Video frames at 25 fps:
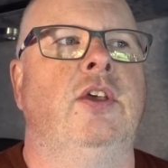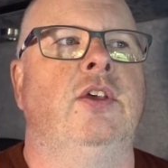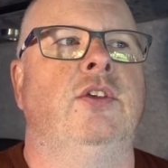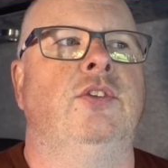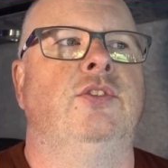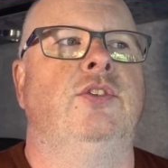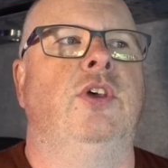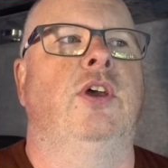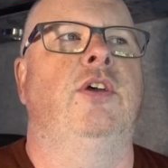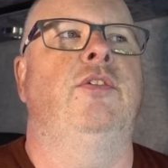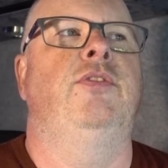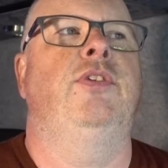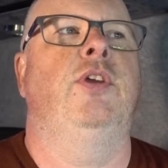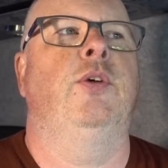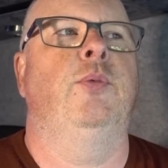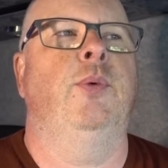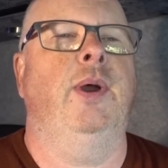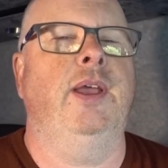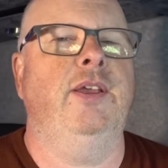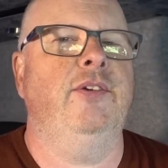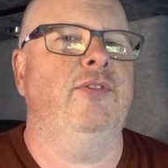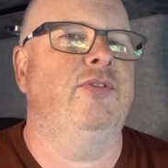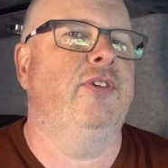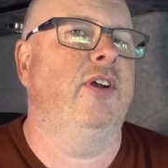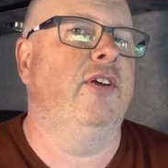So if you're
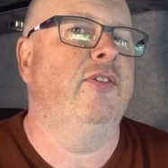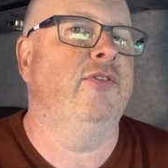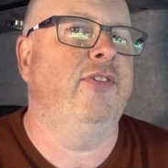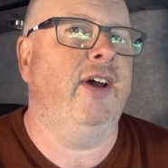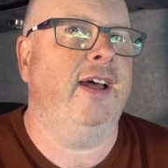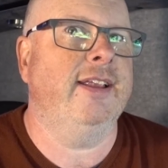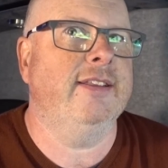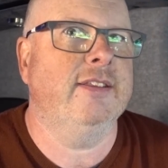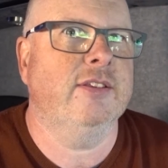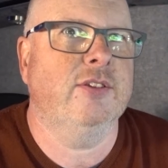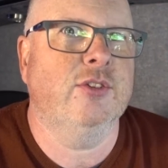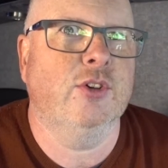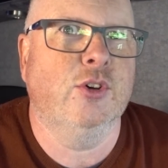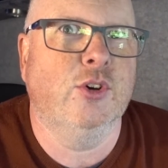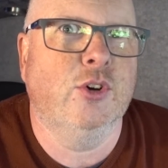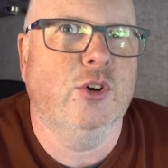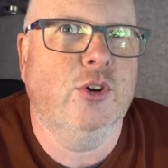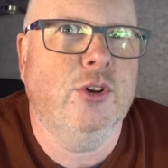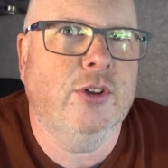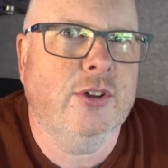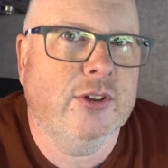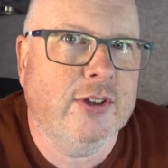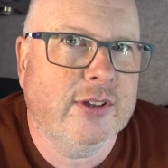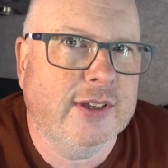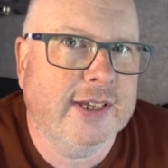waiting for a van tour,
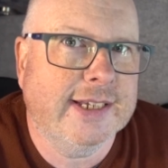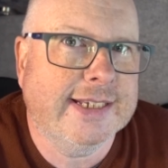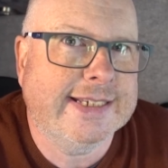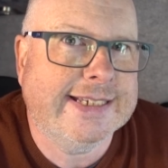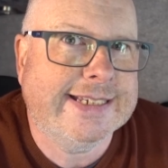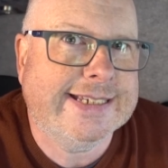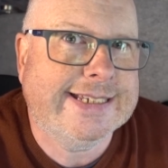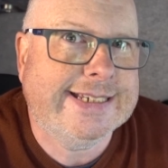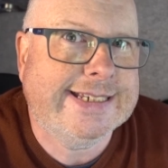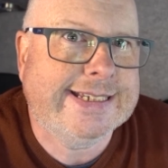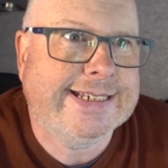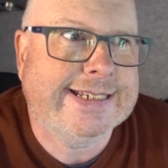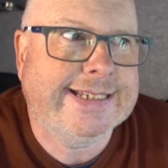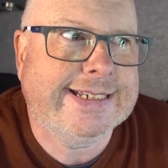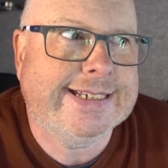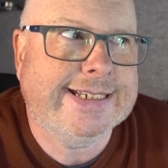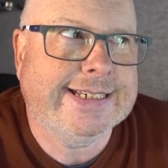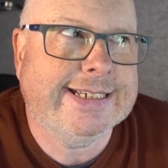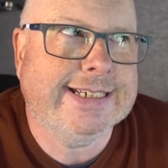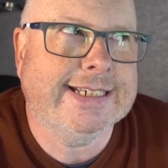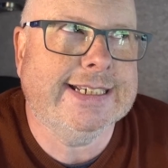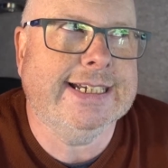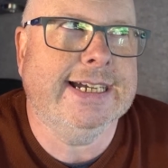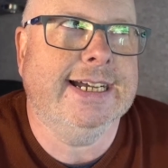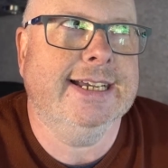
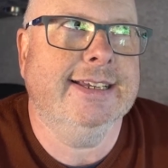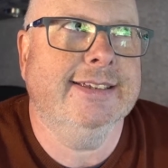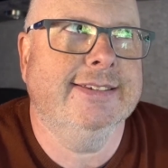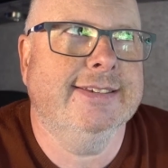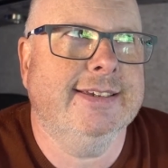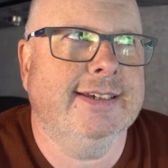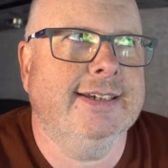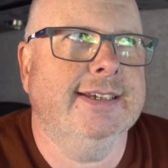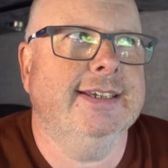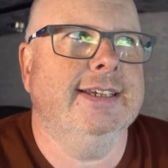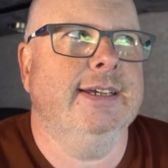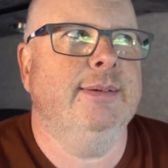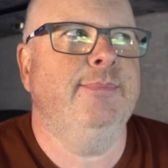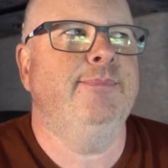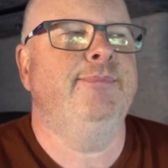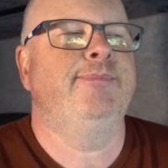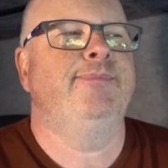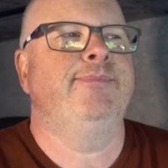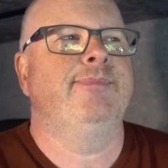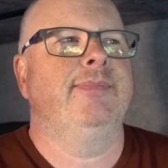as I am,